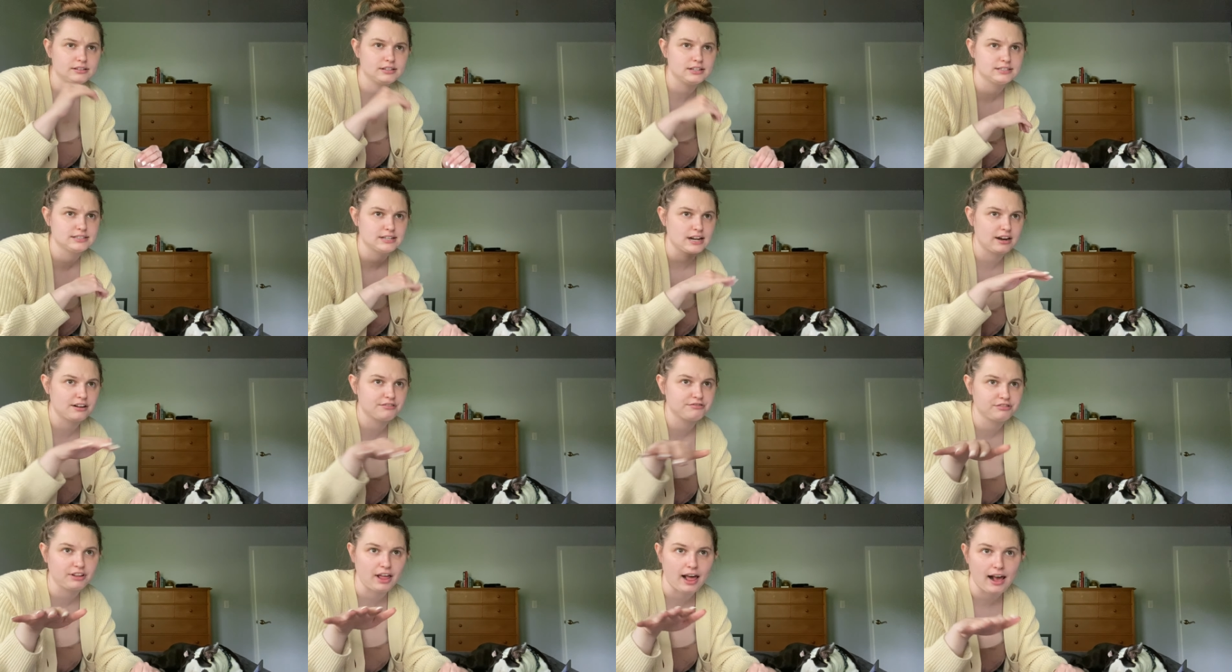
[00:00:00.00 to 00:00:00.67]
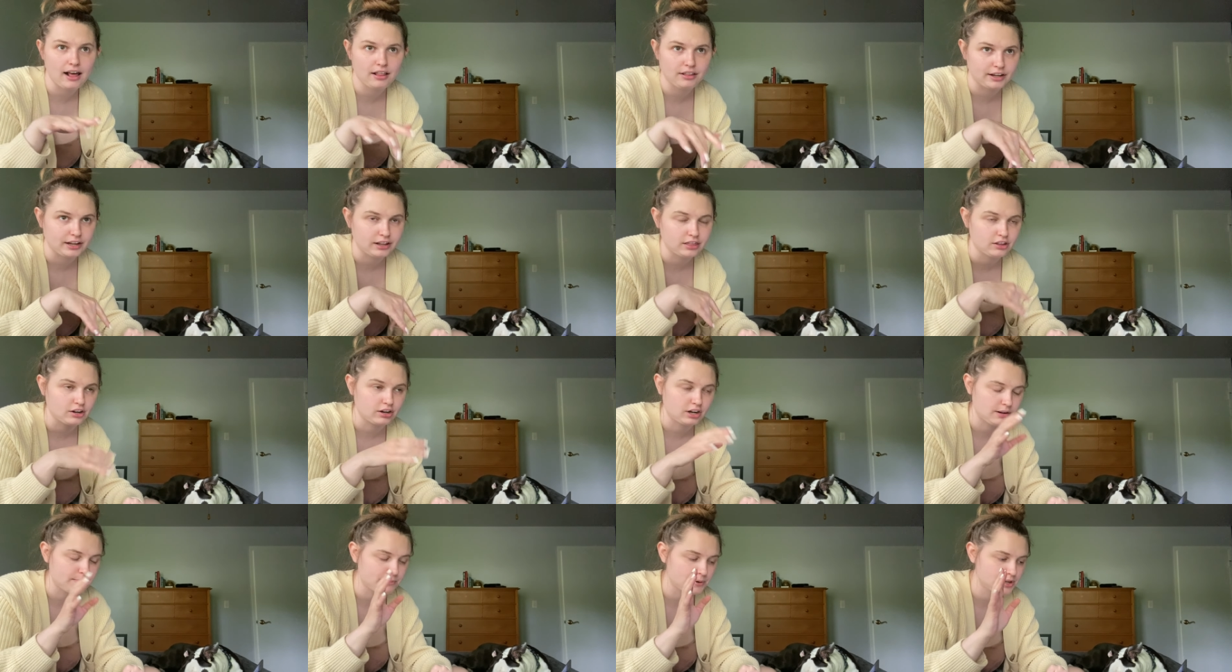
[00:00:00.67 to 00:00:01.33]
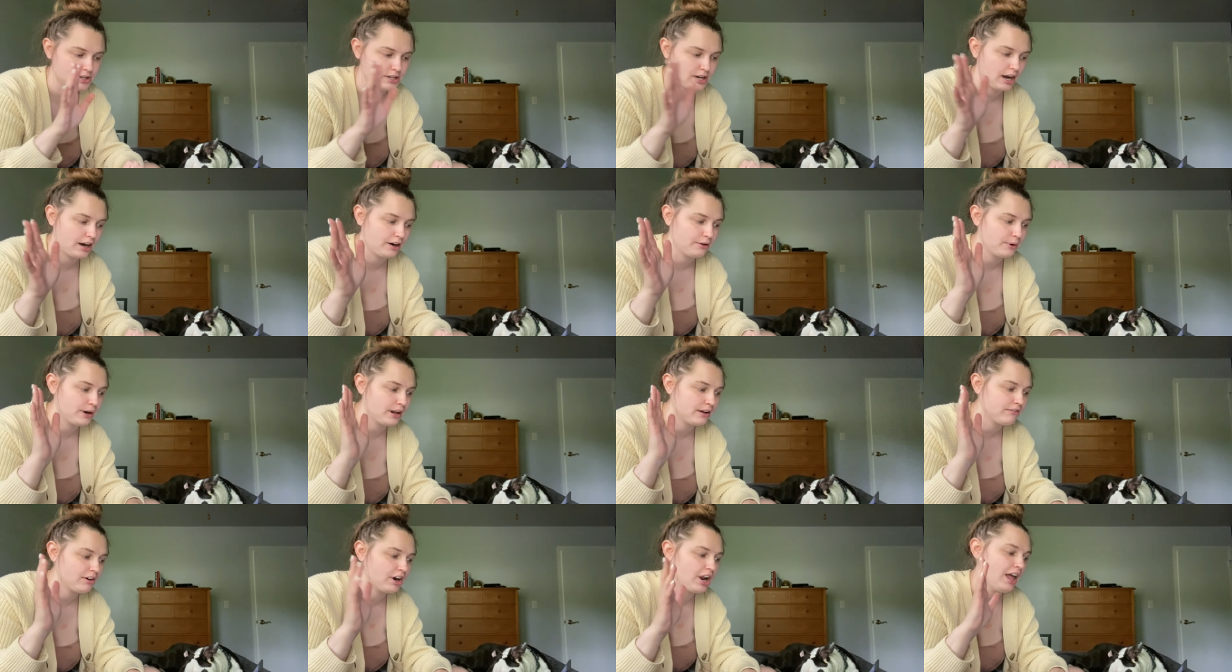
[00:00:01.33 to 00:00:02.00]
it's not a flat like thirty percent or
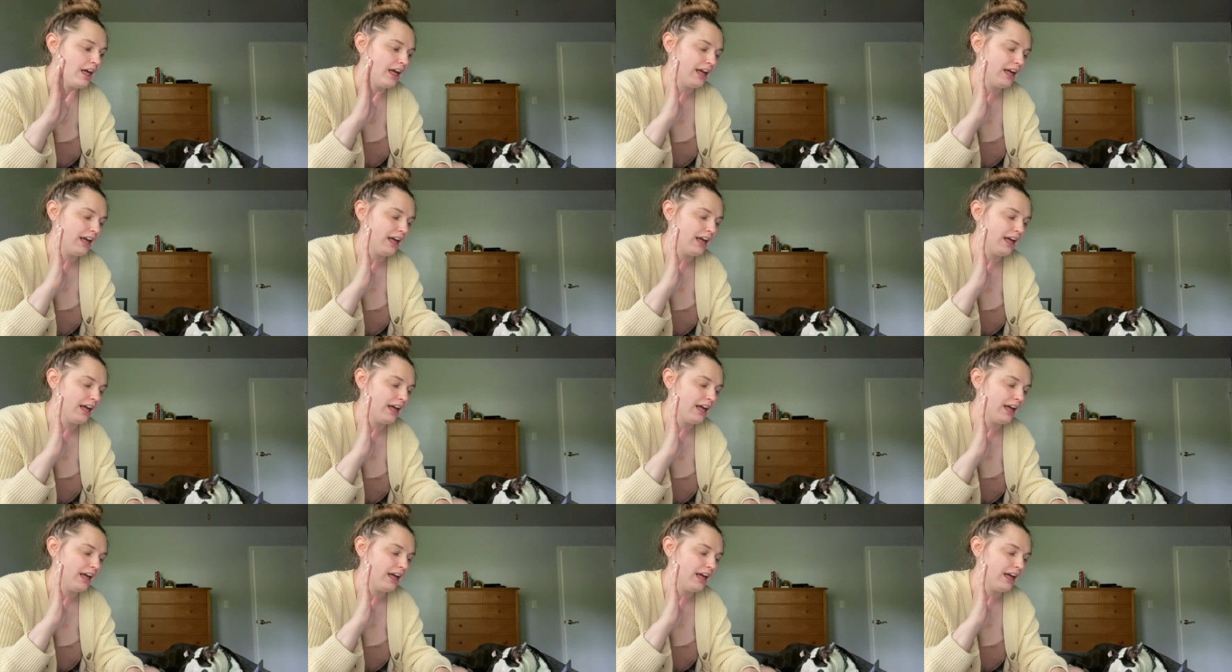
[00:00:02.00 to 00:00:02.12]
whatever.